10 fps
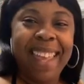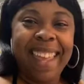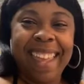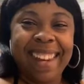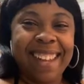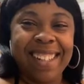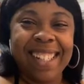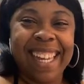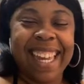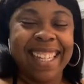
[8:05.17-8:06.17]
And not only
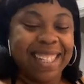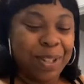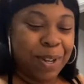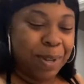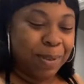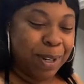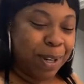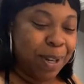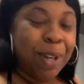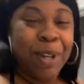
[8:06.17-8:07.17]
that, you know what I'm saying,
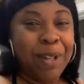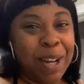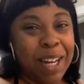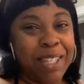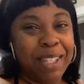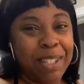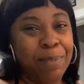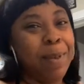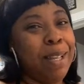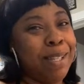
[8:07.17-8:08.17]
you gotta listen to
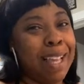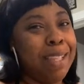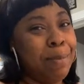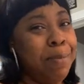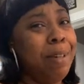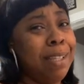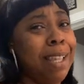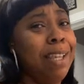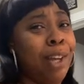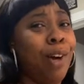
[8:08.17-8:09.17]
plus size people because
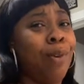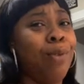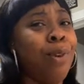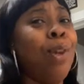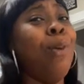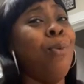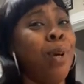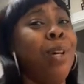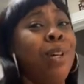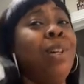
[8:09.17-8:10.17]
they know
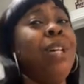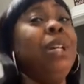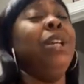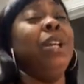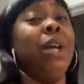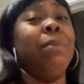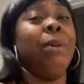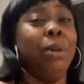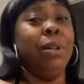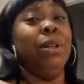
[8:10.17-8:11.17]
what a good eating at,
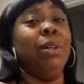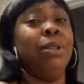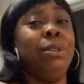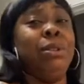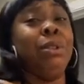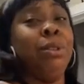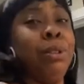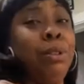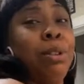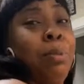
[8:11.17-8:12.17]
because
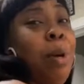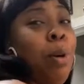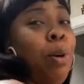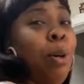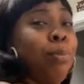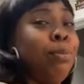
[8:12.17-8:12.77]
you see my arm?